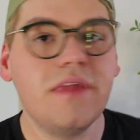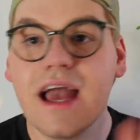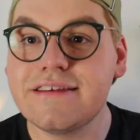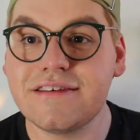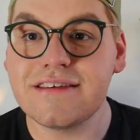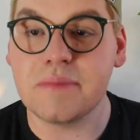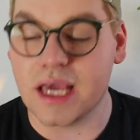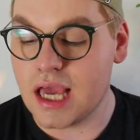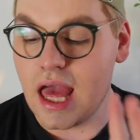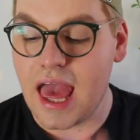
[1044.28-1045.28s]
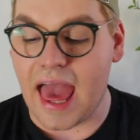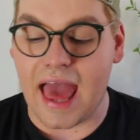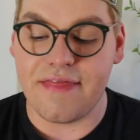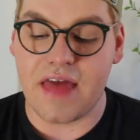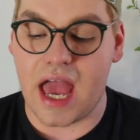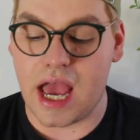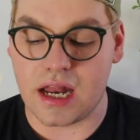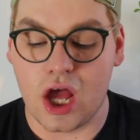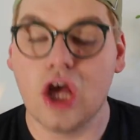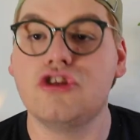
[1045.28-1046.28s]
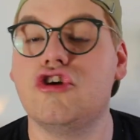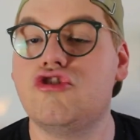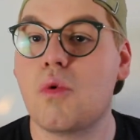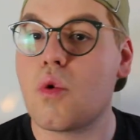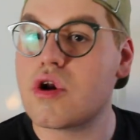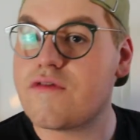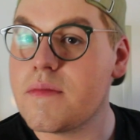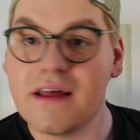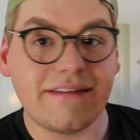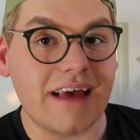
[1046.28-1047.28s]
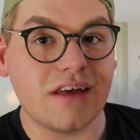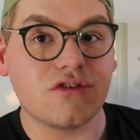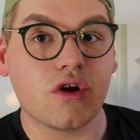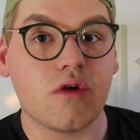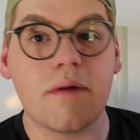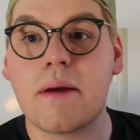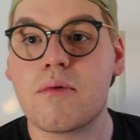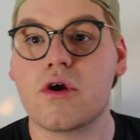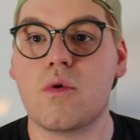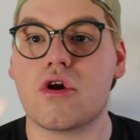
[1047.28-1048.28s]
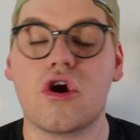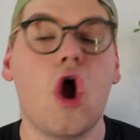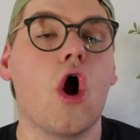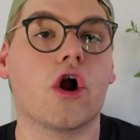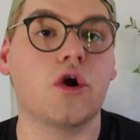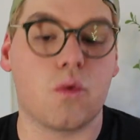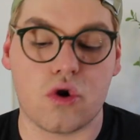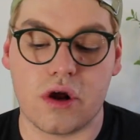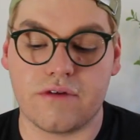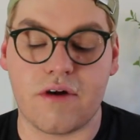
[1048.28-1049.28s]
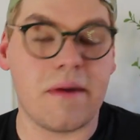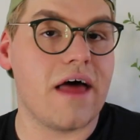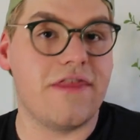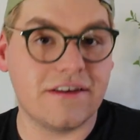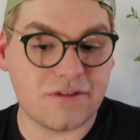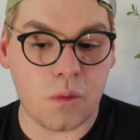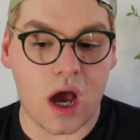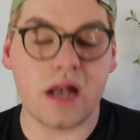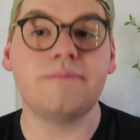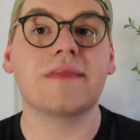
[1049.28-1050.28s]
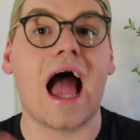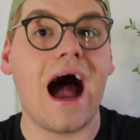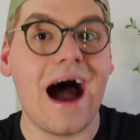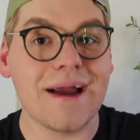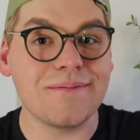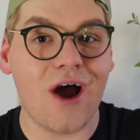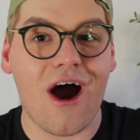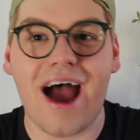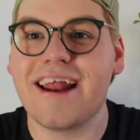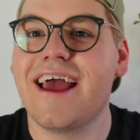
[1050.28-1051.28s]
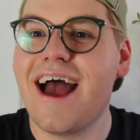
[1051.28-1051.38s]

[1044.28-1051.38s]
that's just me. And then, did you order from this Sassy Girl Aroma pre-order? Are you ordering from this one? I'm not.